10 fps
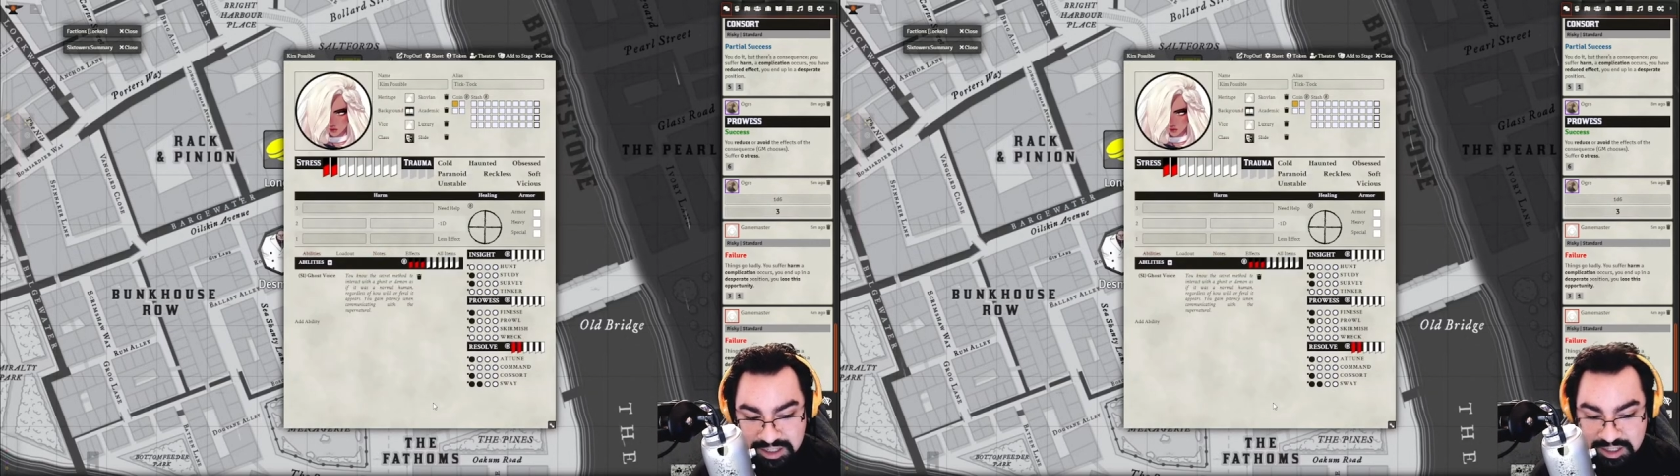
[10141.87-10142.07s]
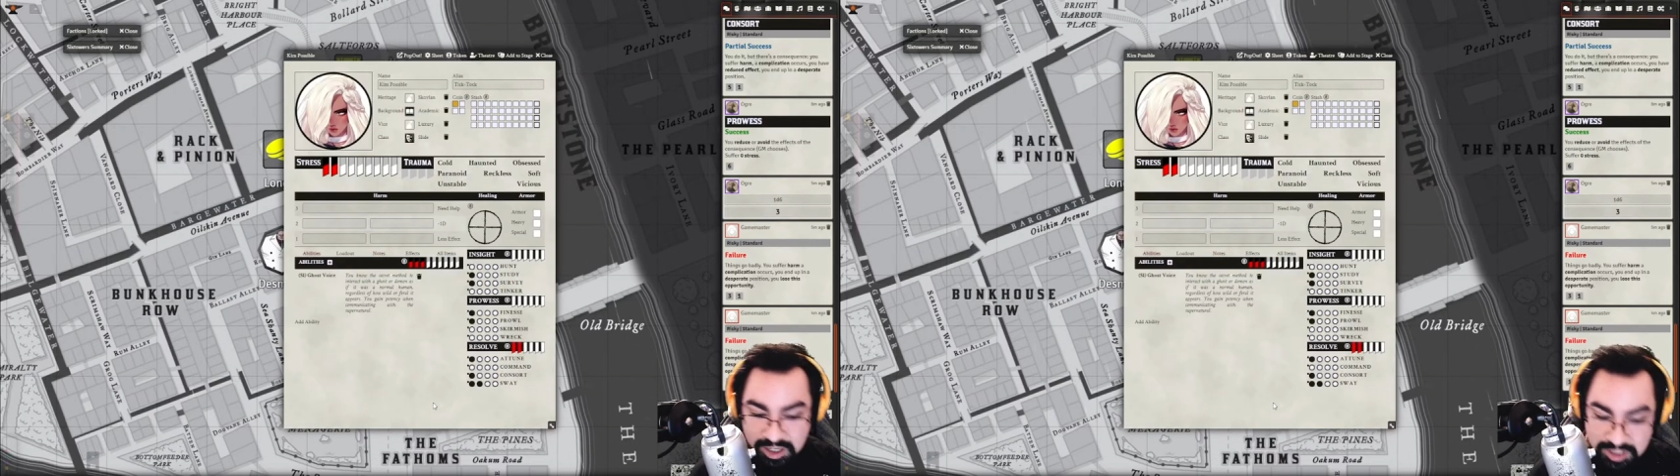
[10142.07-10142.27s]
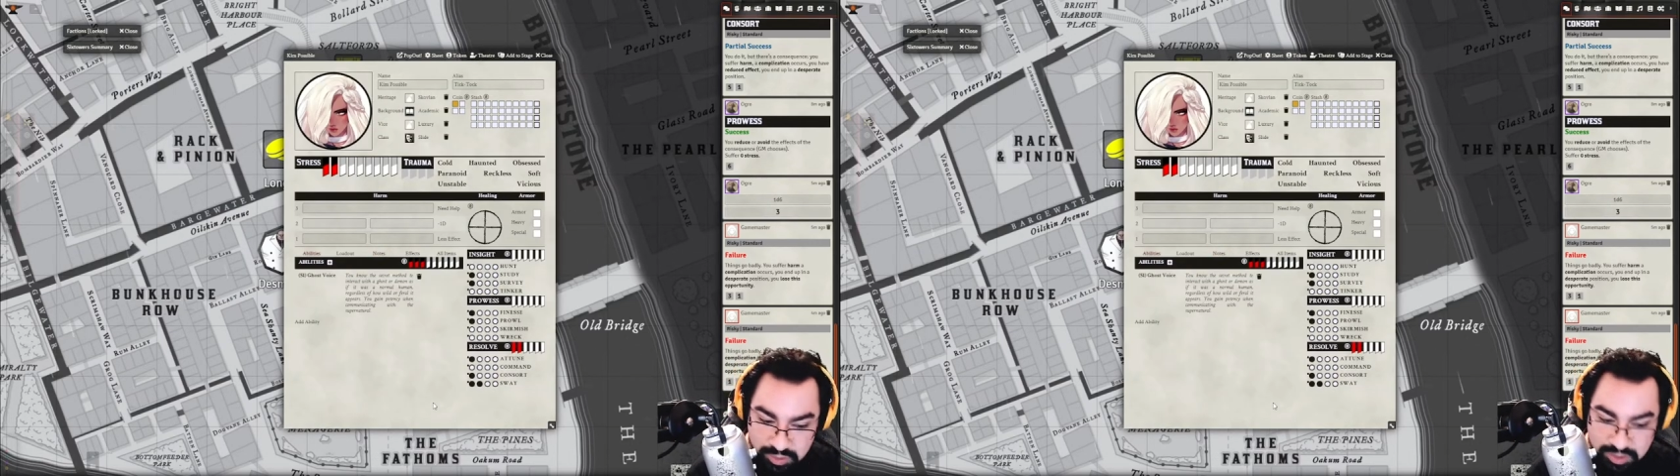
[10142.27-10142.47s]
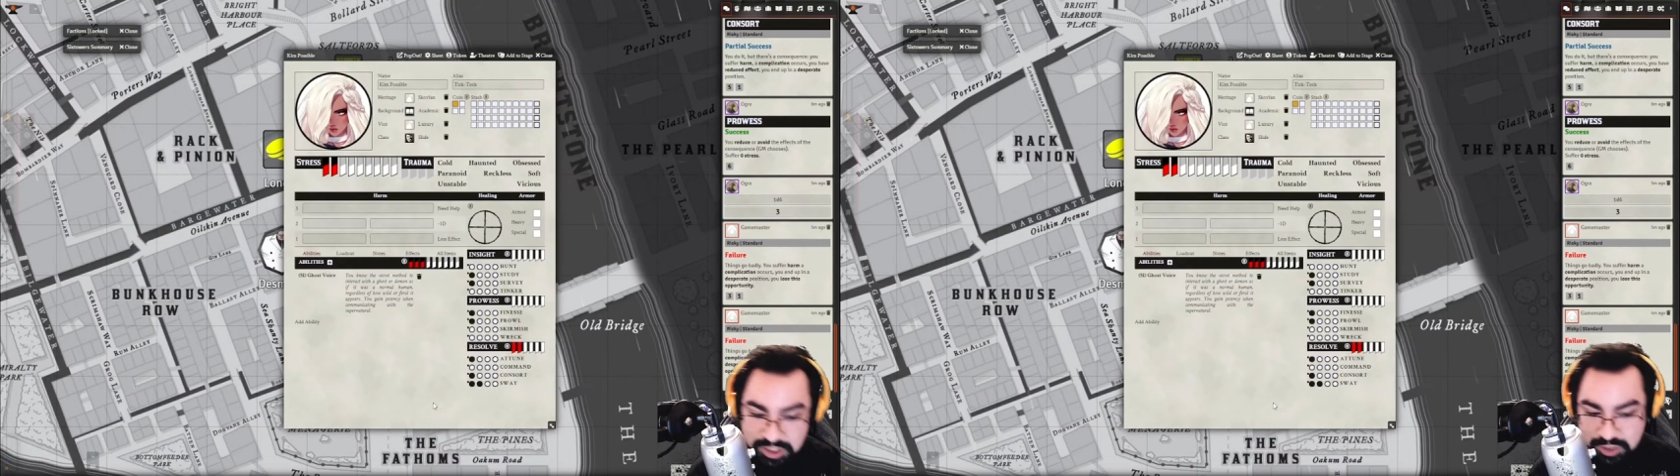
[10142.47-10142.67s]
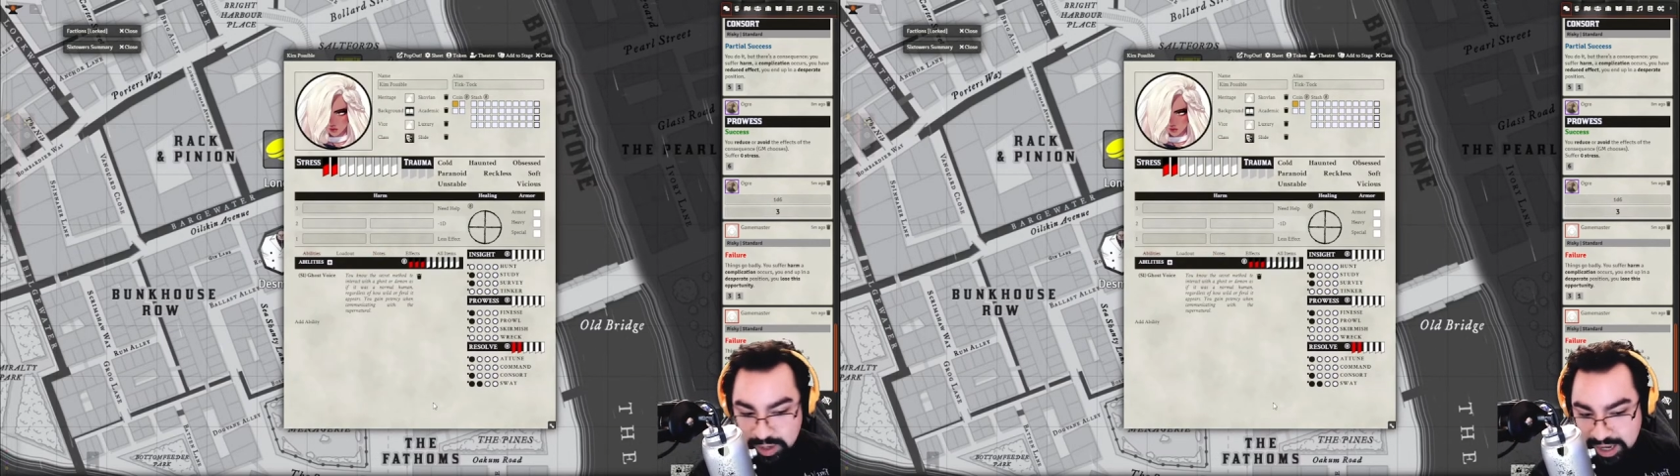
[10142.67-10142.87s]
consort,
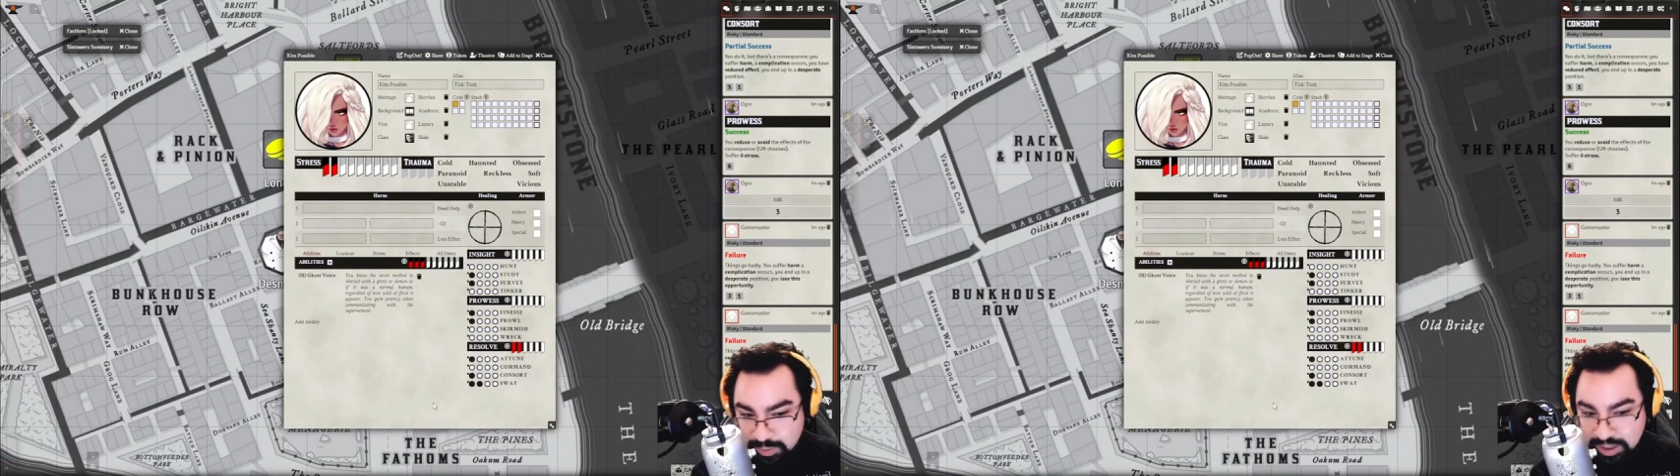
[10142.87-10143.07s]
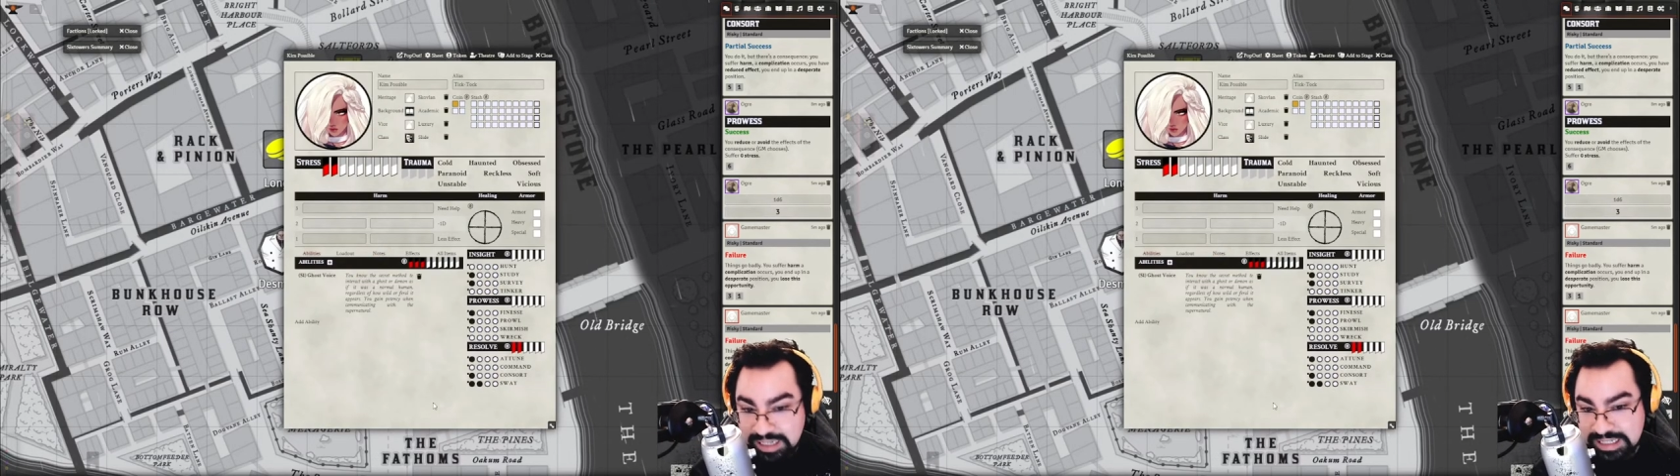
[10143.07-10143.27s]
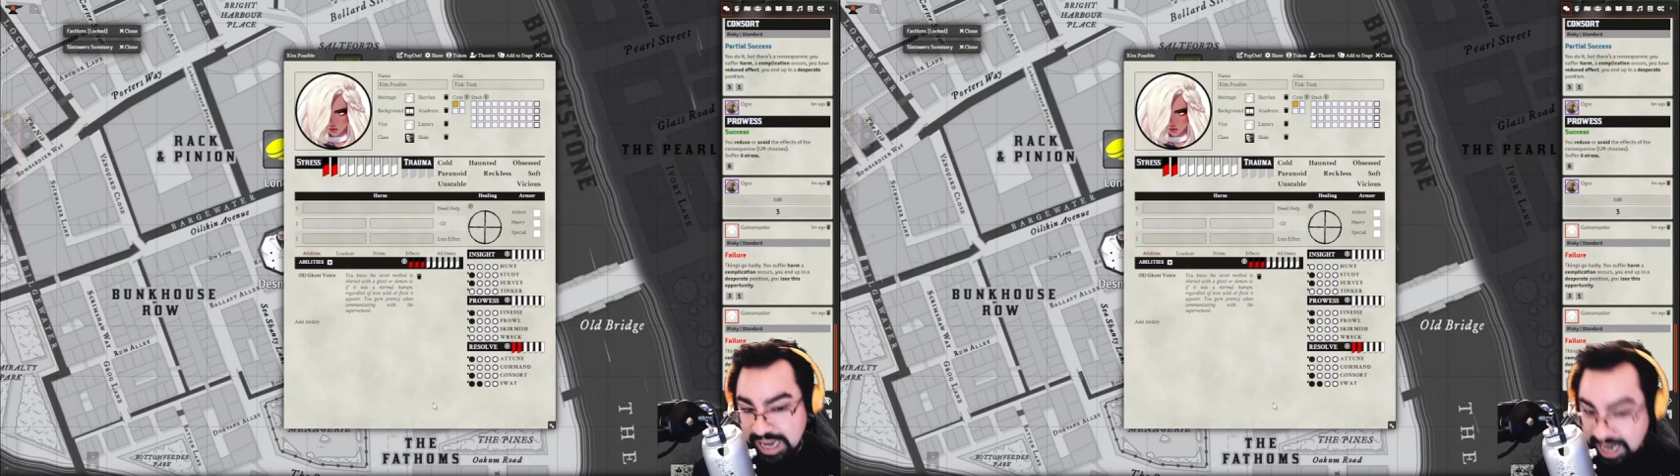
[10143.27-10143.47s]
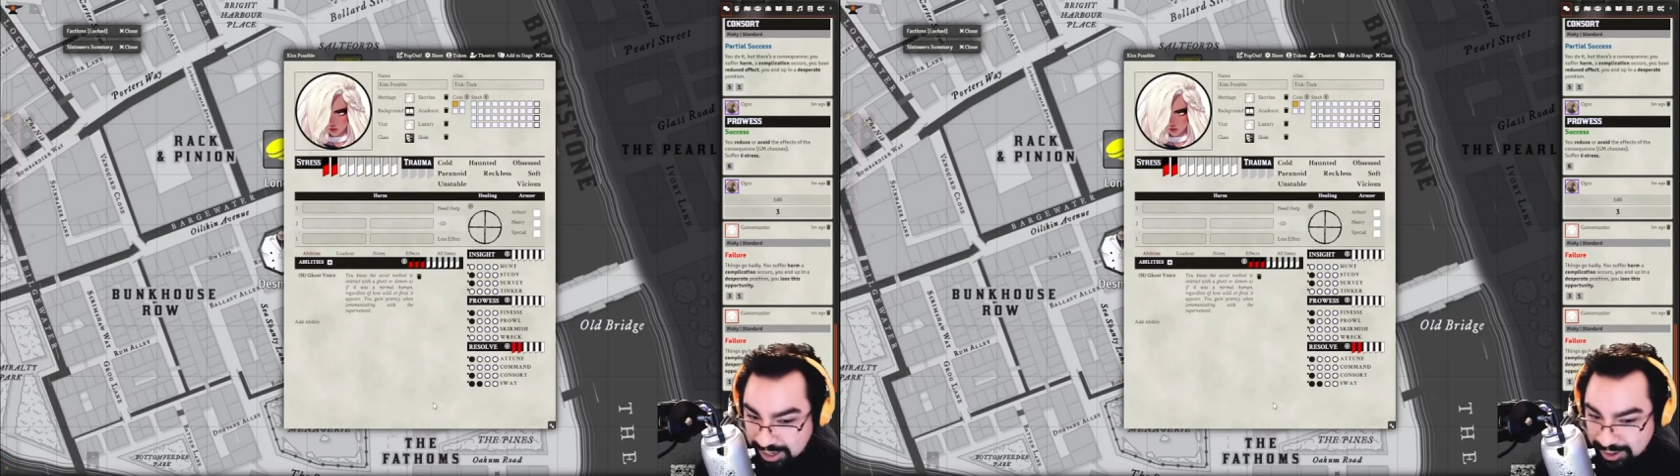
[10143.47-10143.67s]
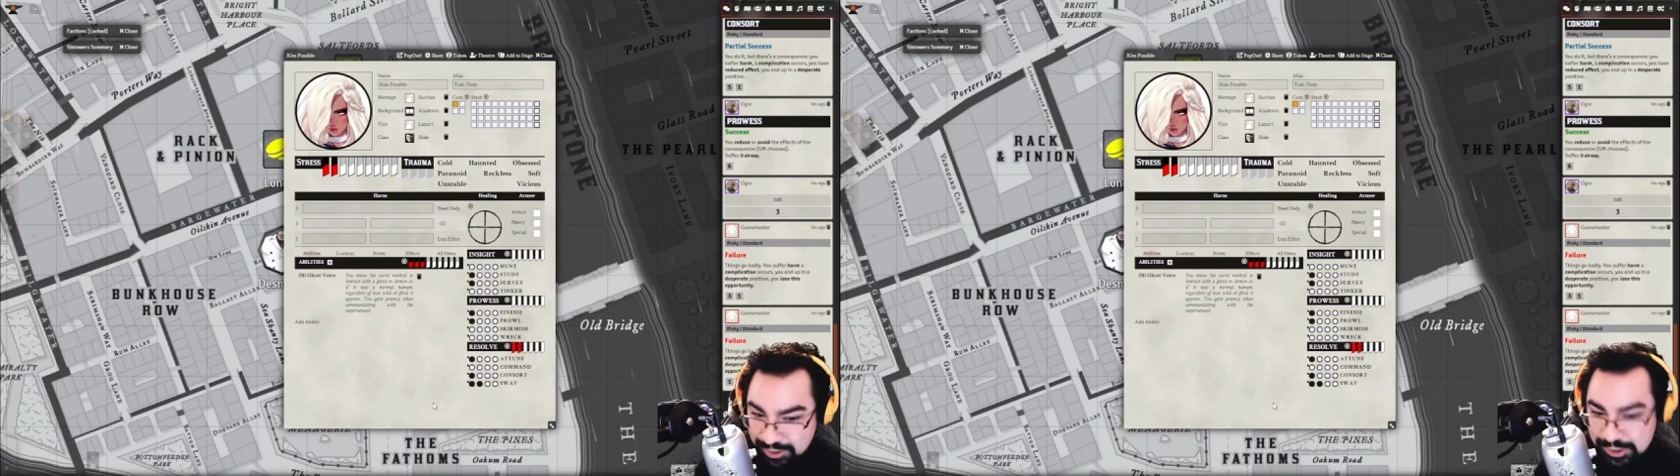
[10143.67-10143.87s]
sway, and whatnot is
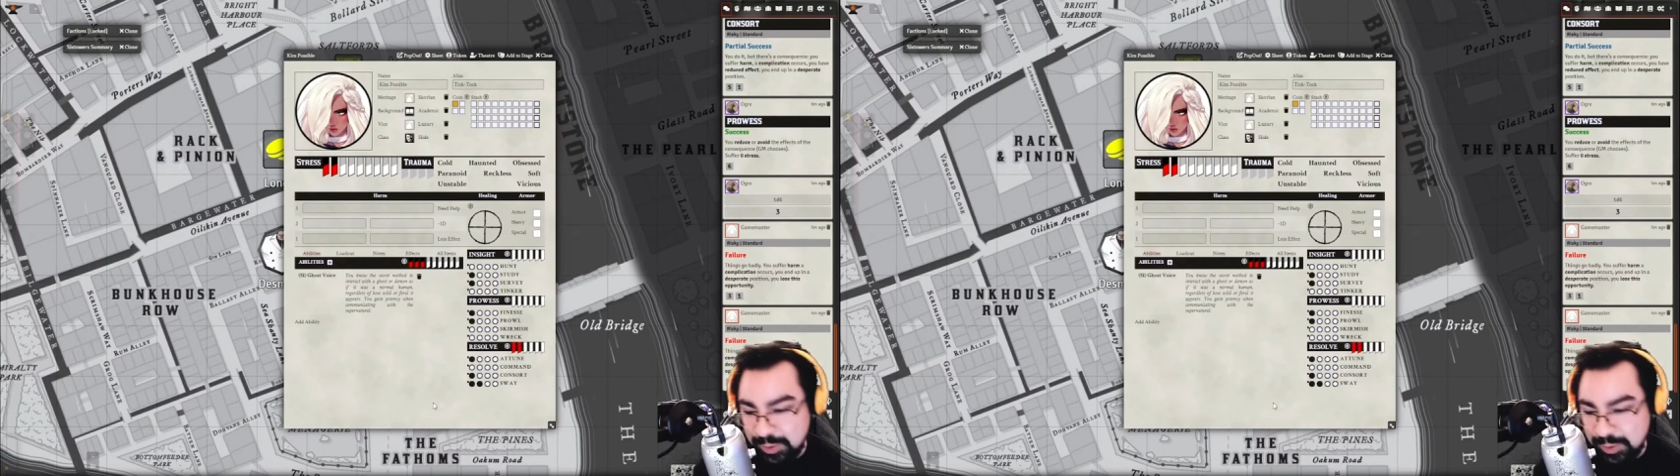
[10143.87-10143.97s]
higher, you